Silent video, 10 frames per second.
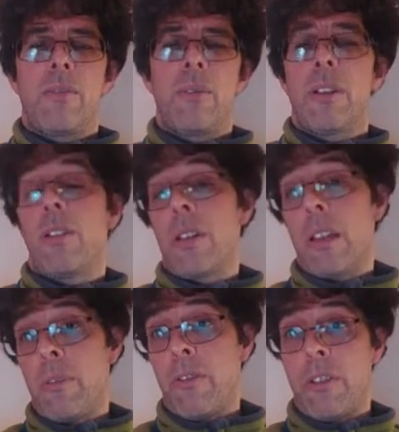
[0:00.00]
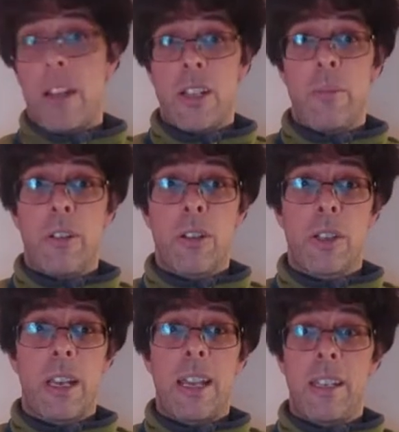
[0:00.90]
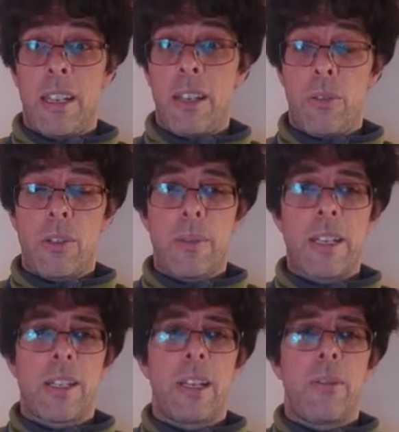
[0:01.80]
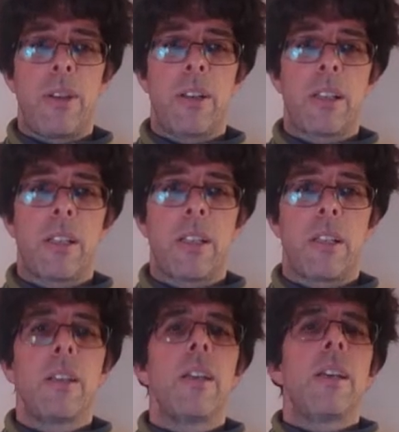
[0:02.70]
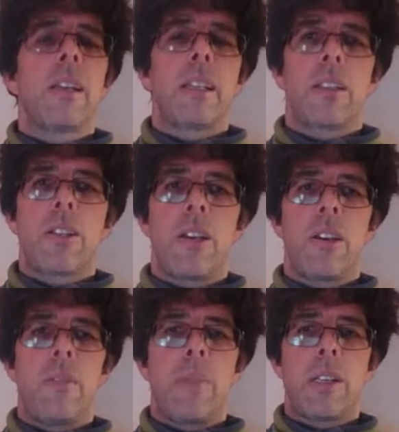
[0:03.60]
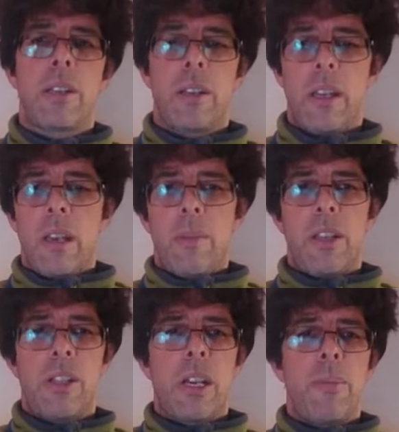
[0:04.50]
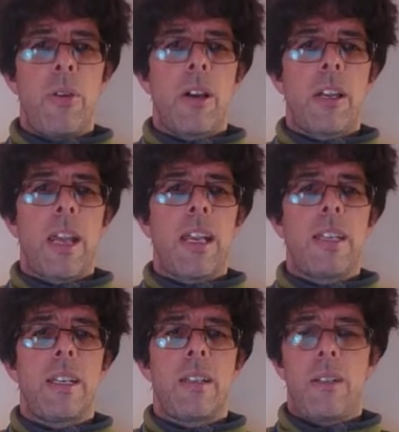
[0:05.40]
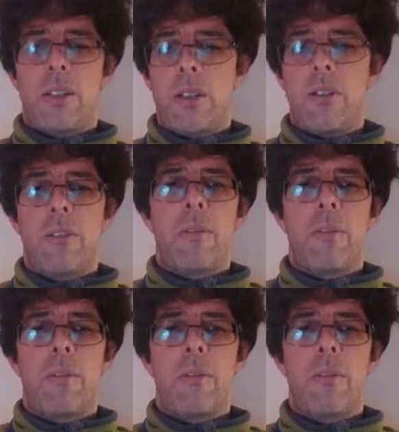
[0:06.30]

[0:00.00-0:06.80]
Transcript: Well, not like before actually, because it handed it in automatically when you click the turn in button. But this time you are going to hand it in. So you've got to